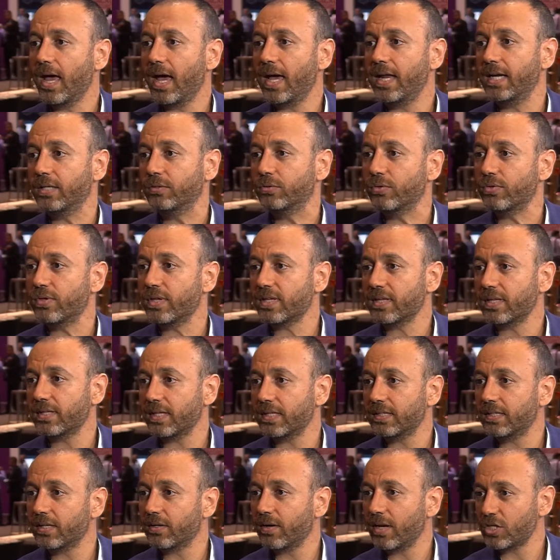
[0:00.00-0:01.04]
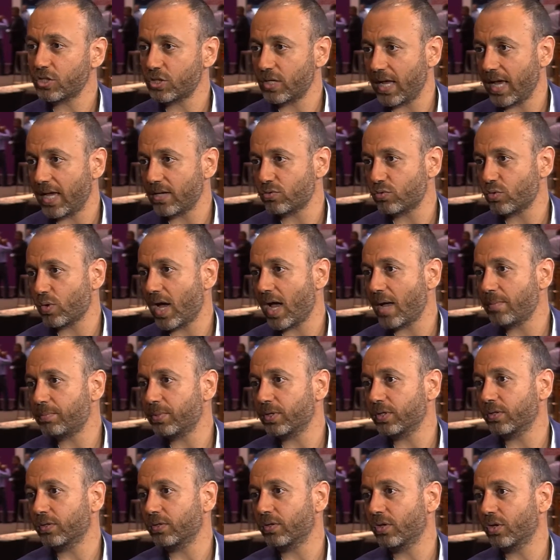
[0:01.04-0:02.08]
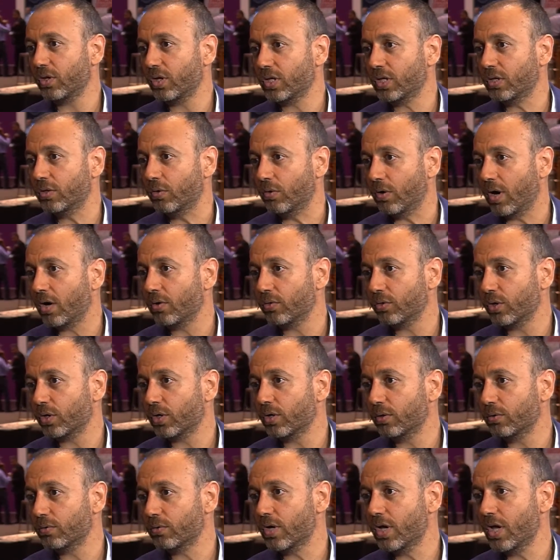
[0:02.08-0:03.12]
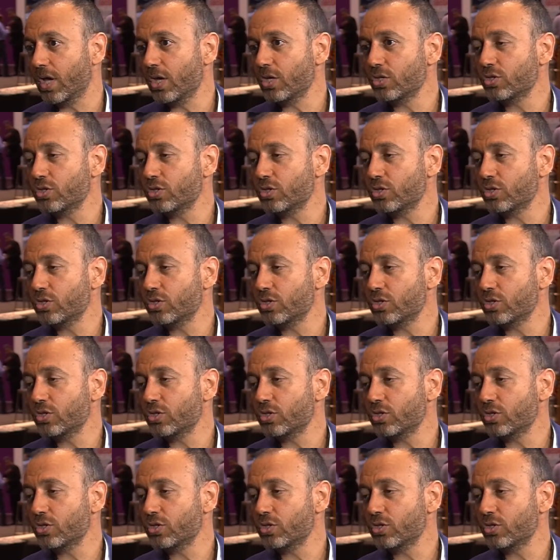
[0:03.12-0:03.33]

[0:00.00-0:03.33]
and I do think that integration has to happen, on the go.